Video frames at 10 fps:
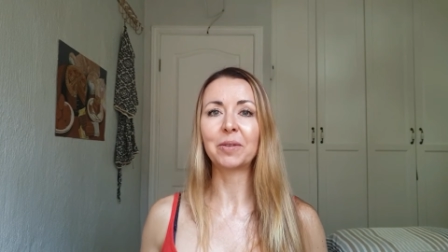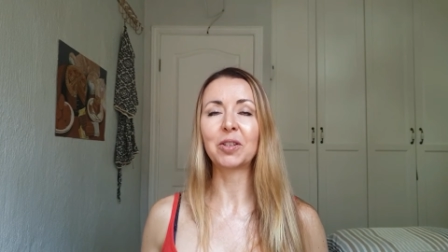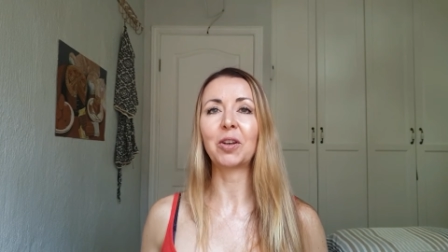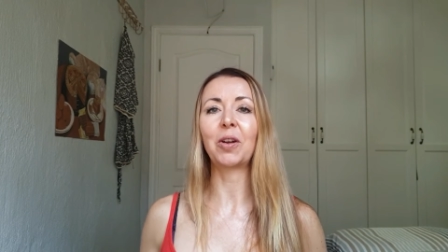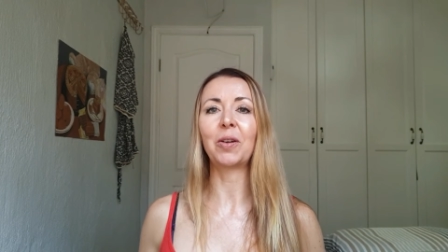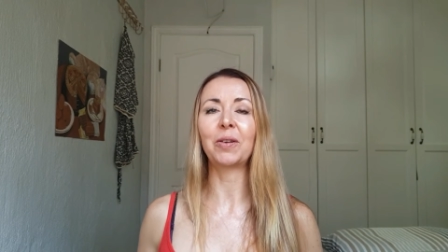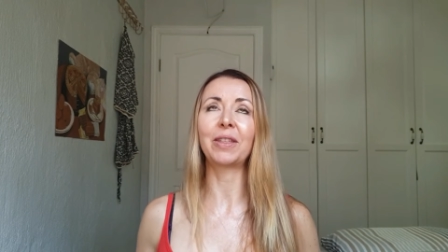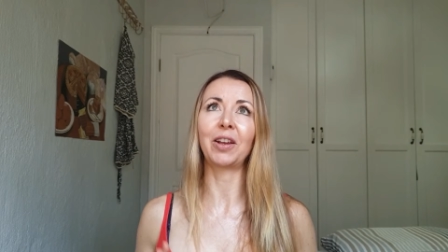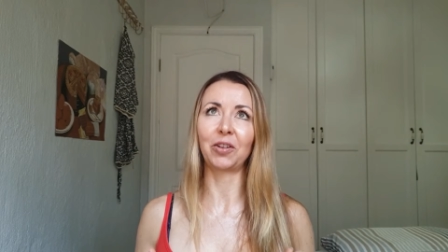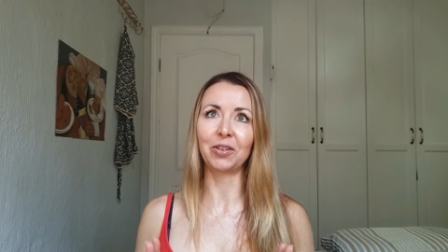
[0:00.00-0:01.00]
So
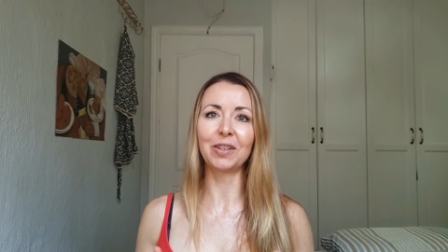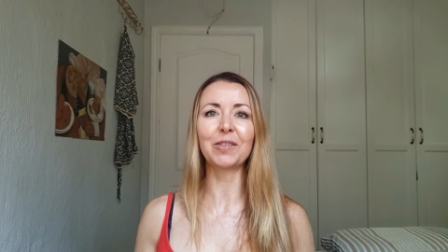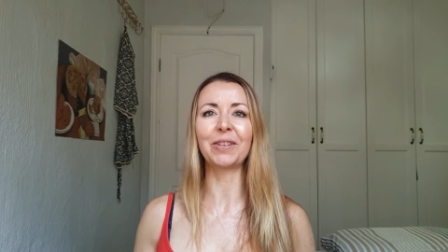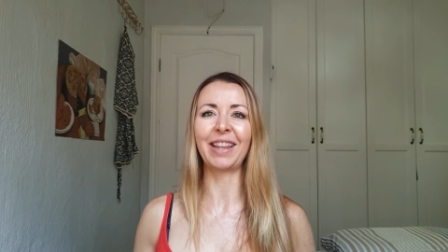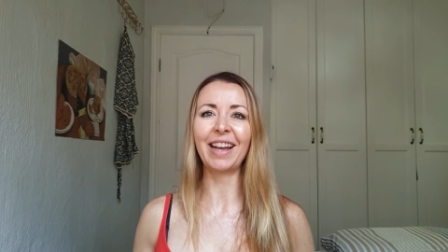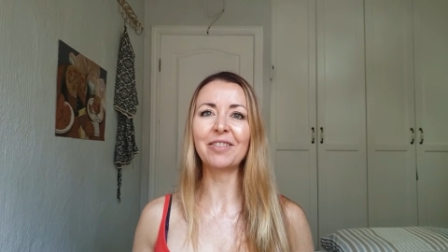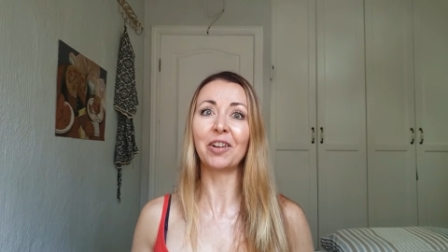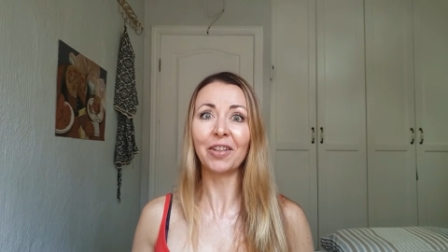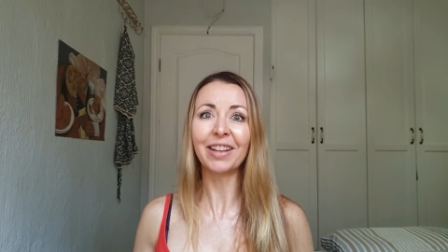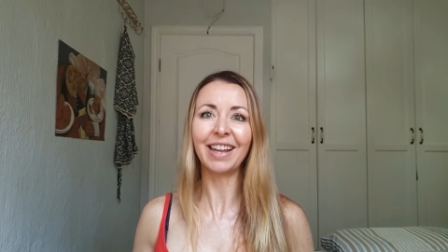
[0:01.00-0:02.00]
thank goodness for that.
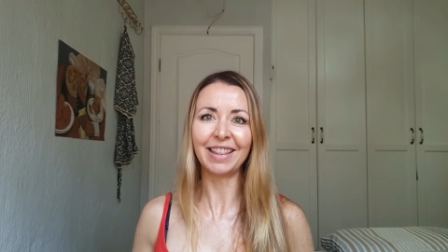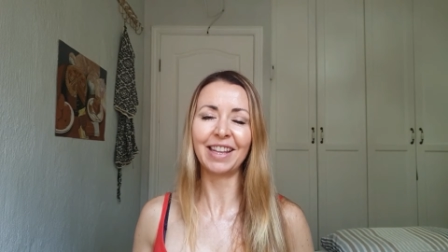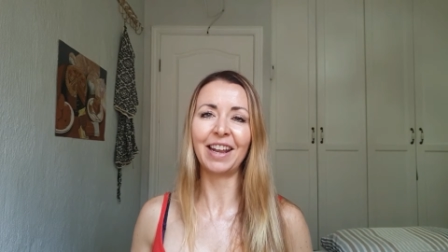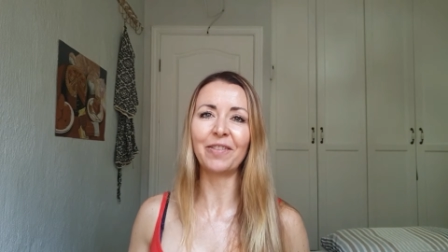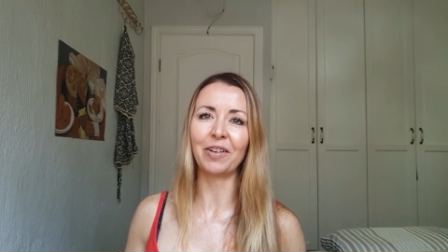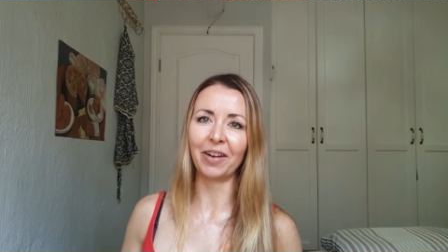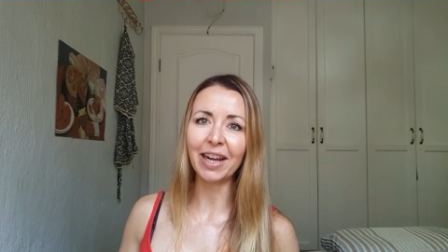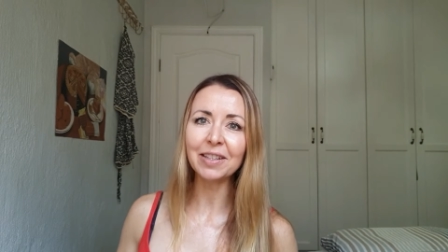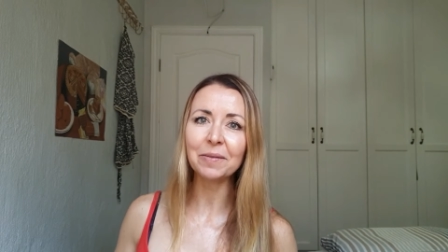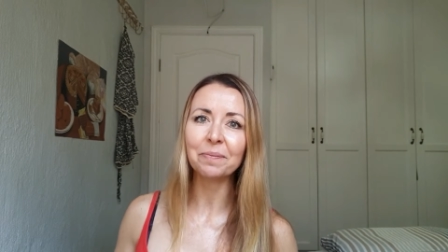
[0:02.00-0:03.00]
Rather late than never,
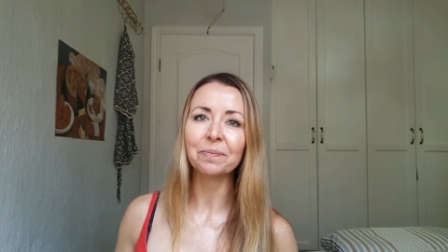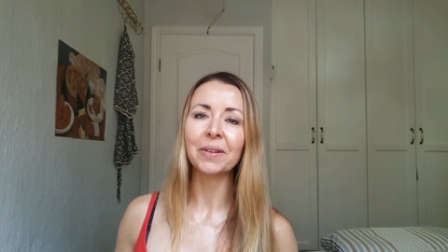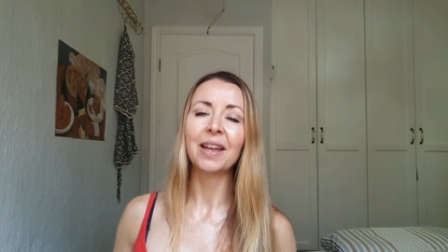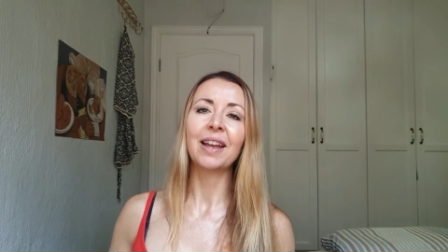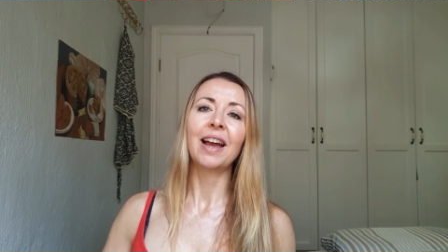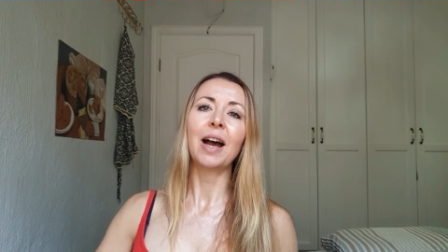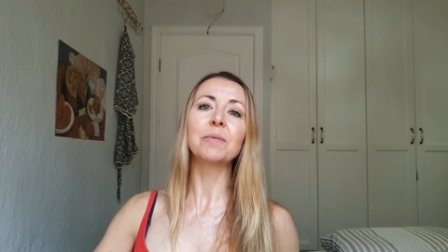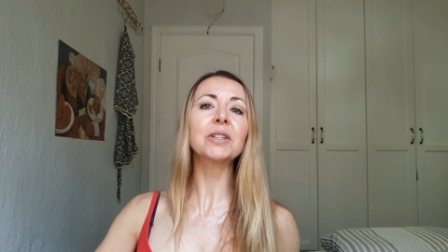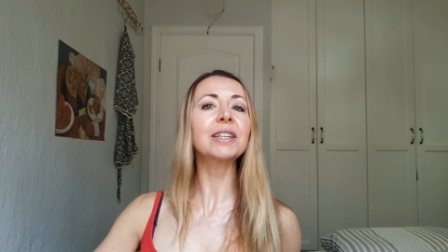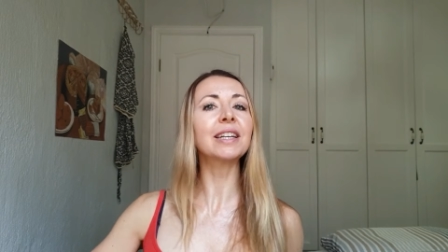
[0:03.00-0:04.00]
right? I'm
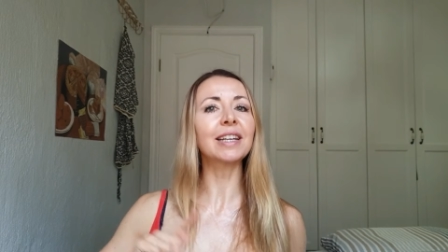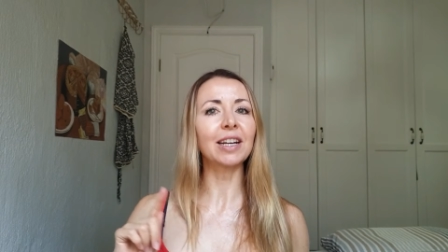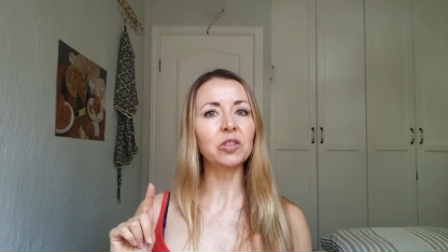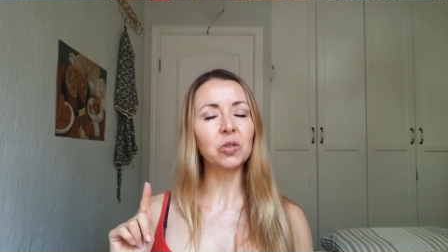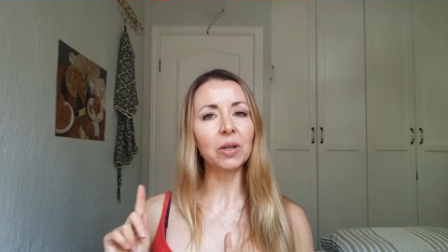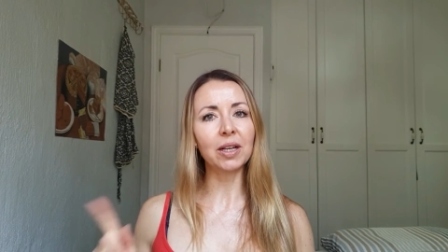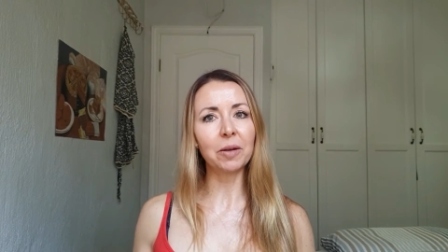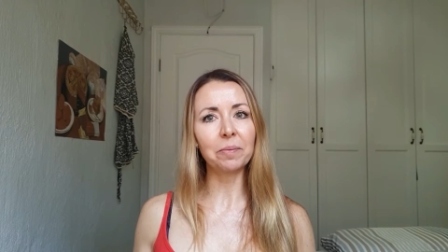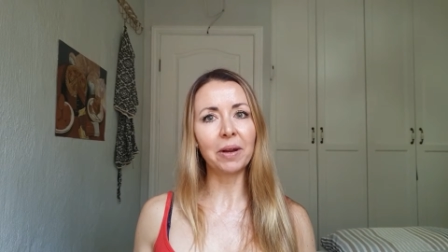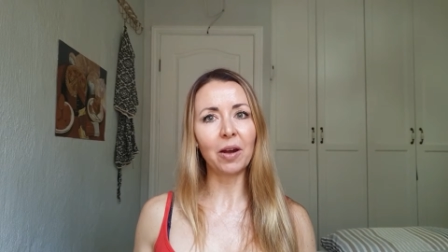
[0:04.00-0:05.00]
just going to cut to a
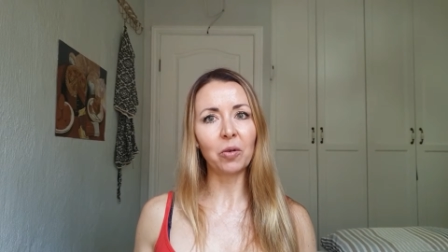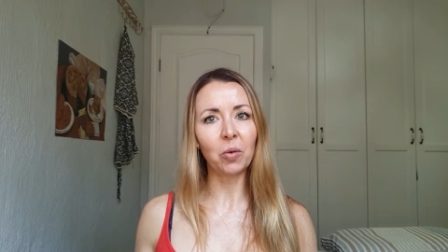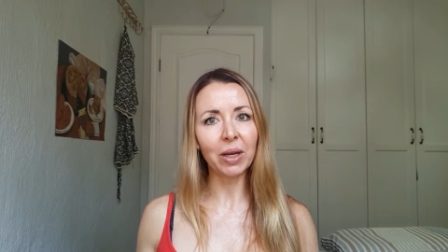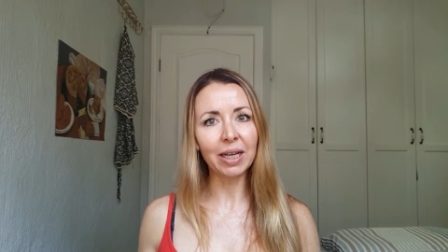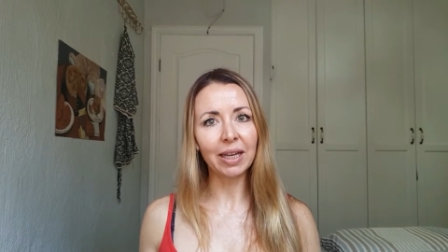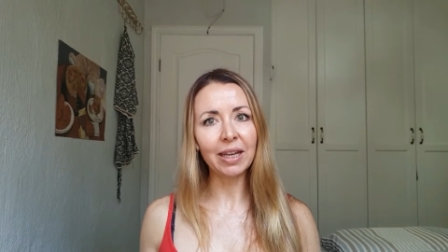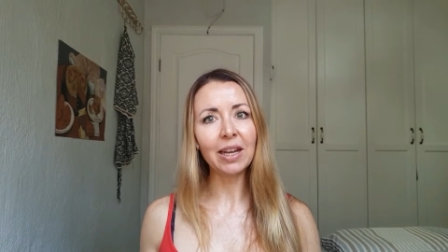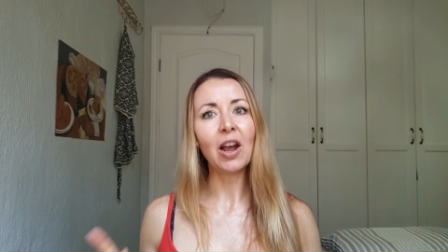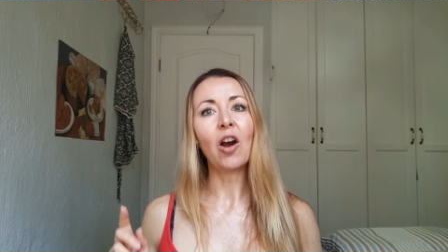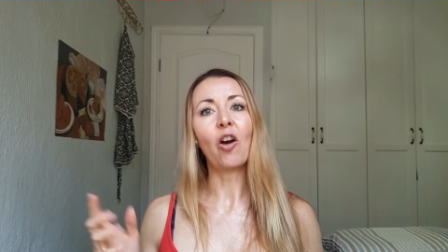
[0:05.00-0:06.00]
clip now
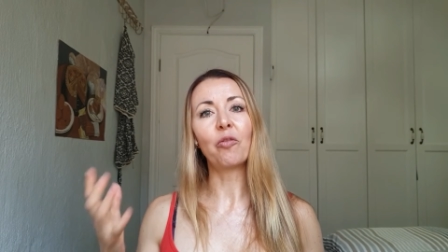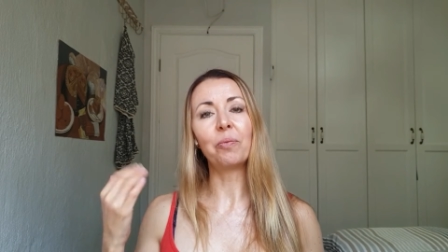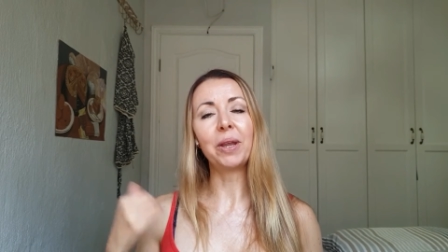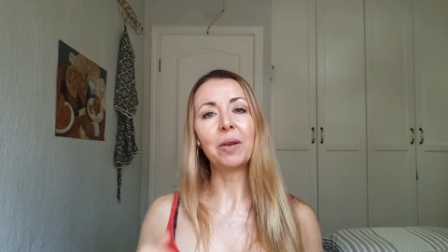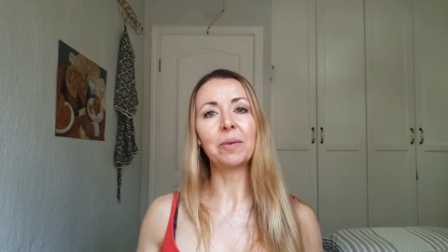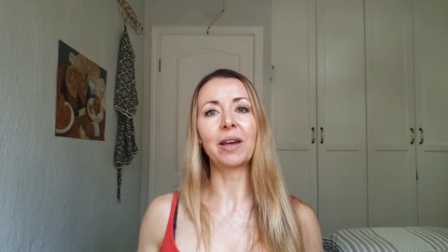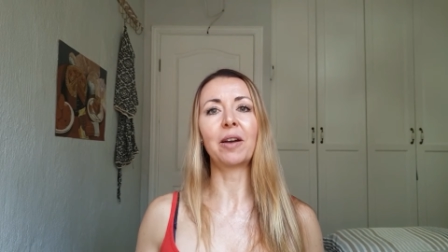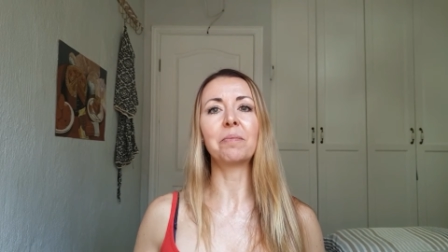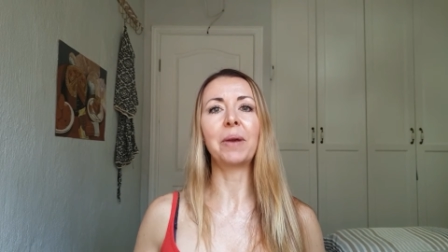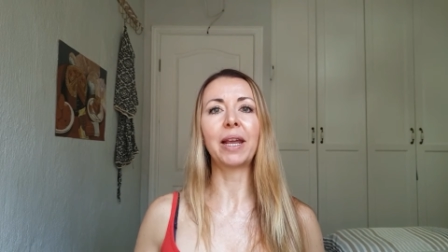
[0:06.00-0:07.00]
quickly of me
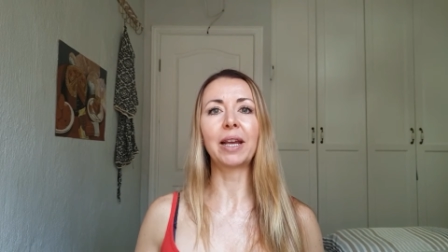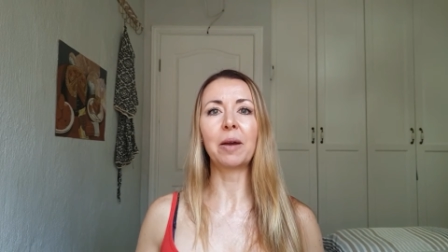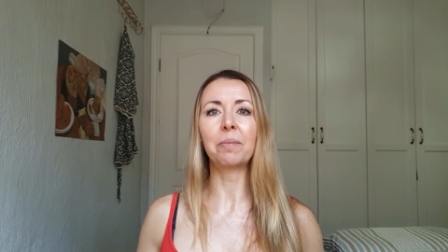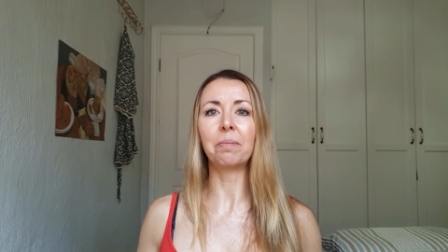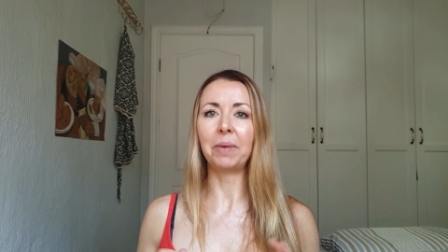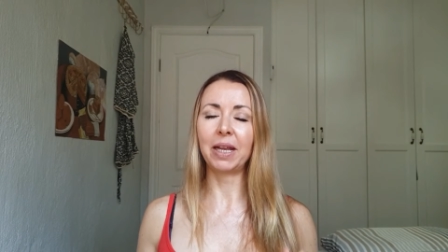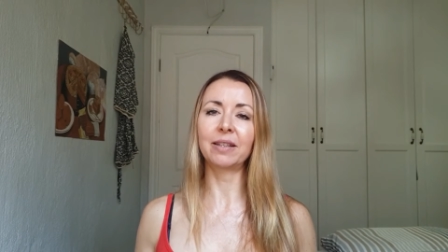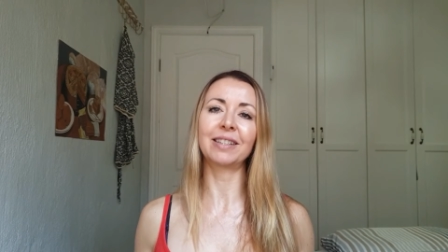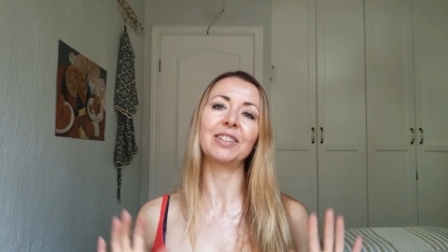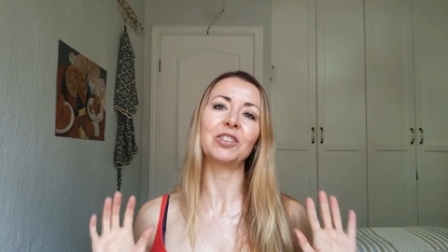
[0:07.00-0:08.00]
without makeup, bare
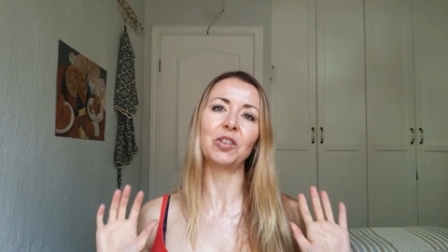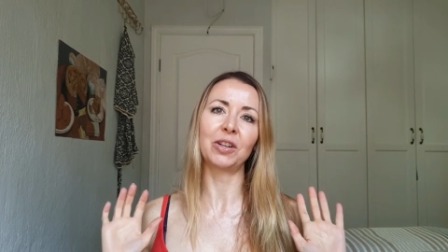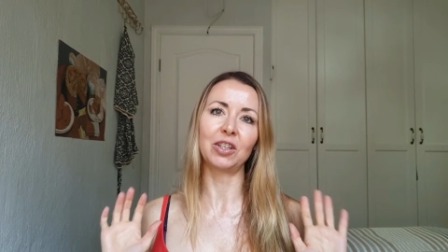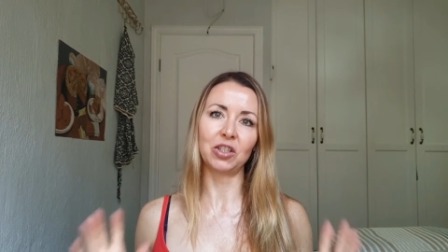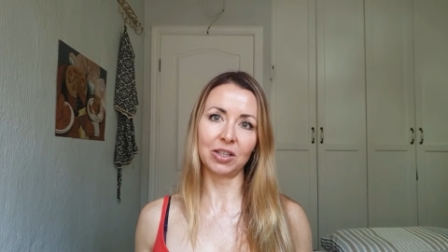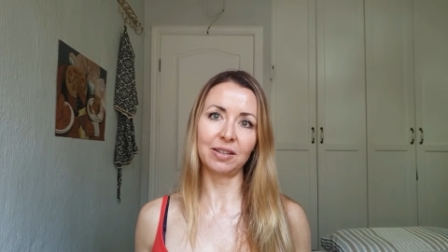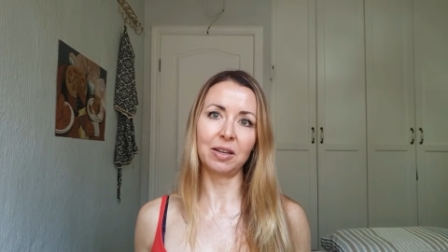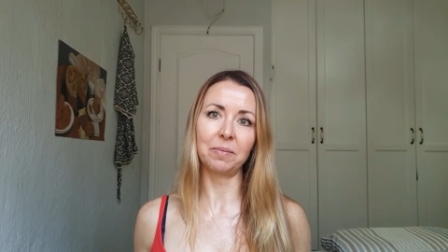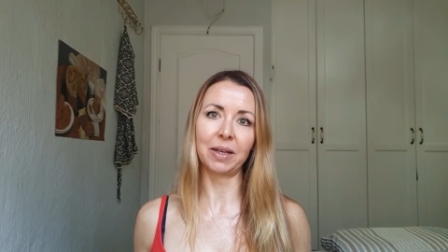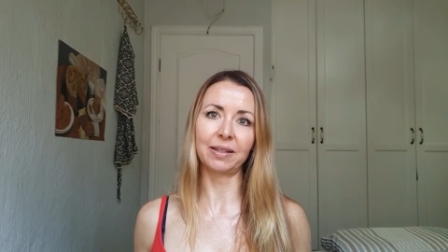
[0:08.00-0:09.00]
skin, so you can just
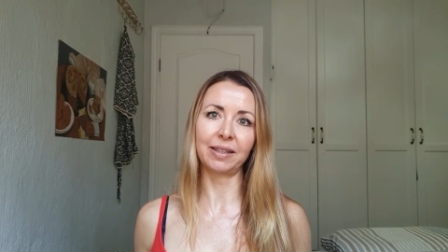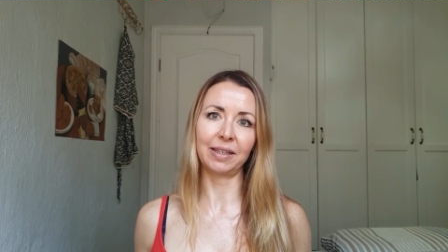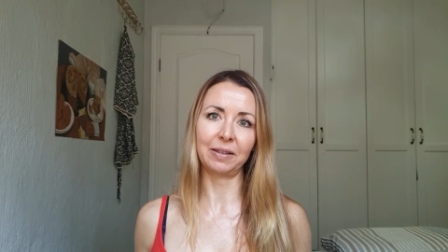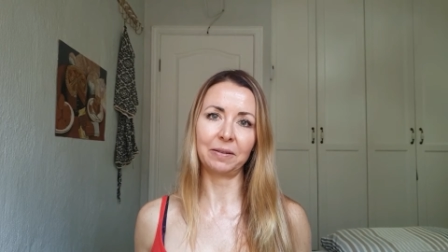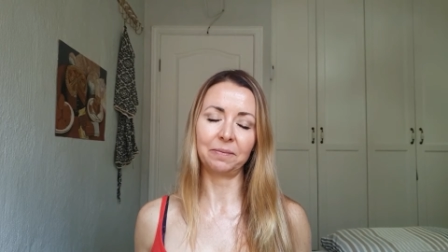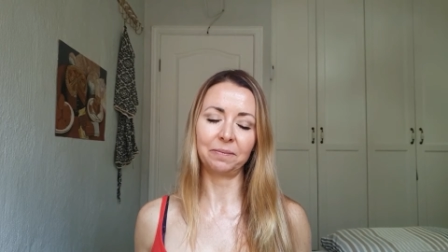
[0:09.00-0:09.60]
see my skin.